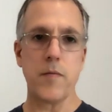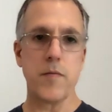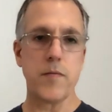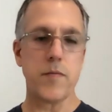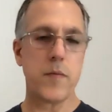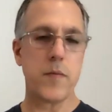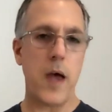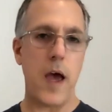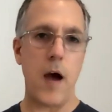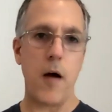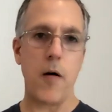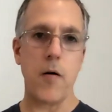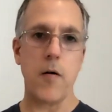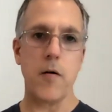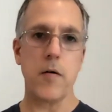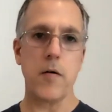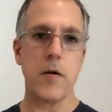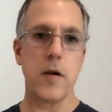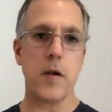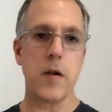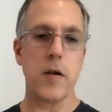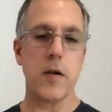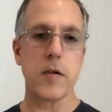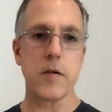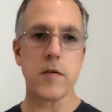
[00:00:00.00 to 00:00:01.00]
Howard
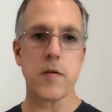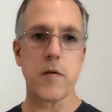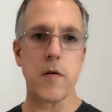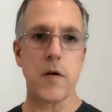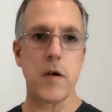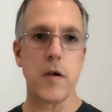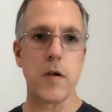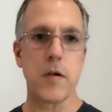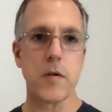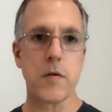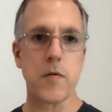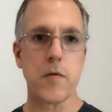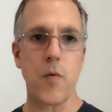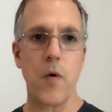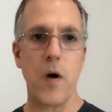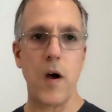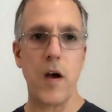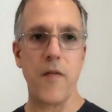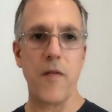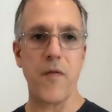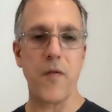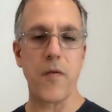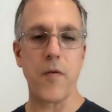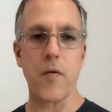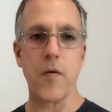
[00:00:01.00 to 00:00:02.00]
and his
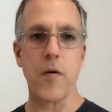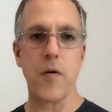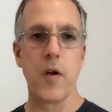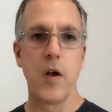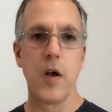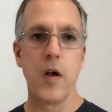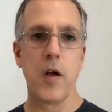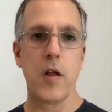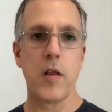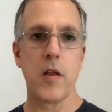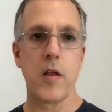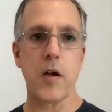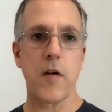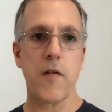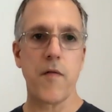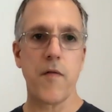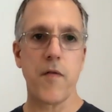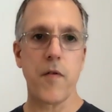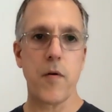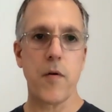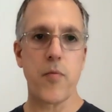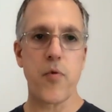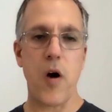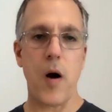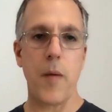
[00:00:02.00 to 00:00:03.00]
wife are looking
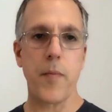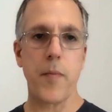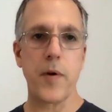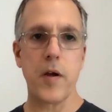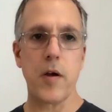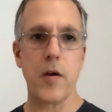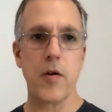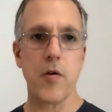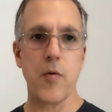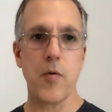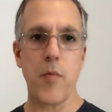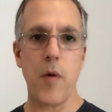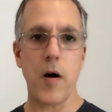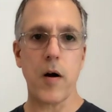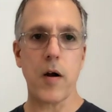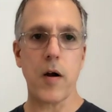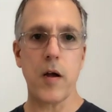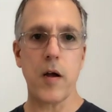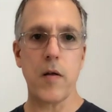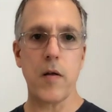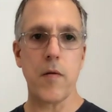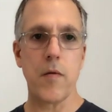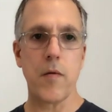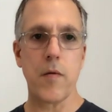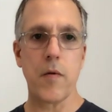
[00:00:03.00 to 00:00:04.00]
for a property in your
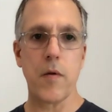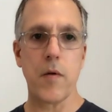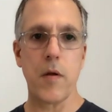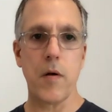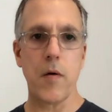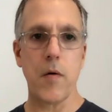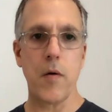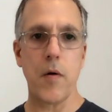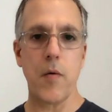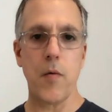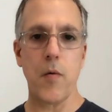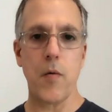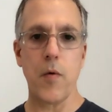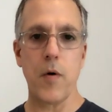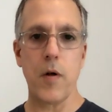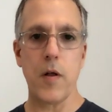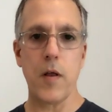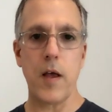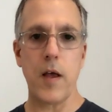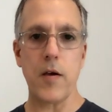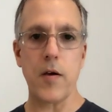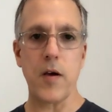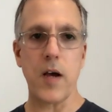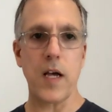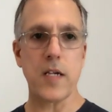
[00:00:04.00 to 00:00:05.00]
market, and we'll
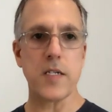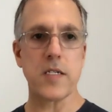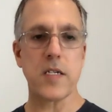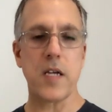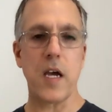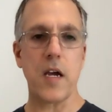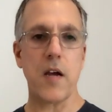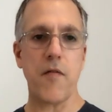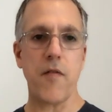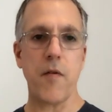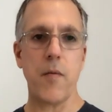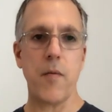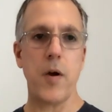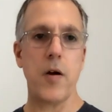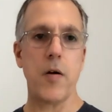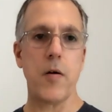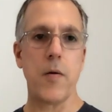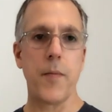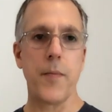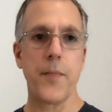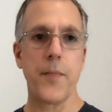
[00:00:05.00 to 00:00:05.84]
let you guys take it from here.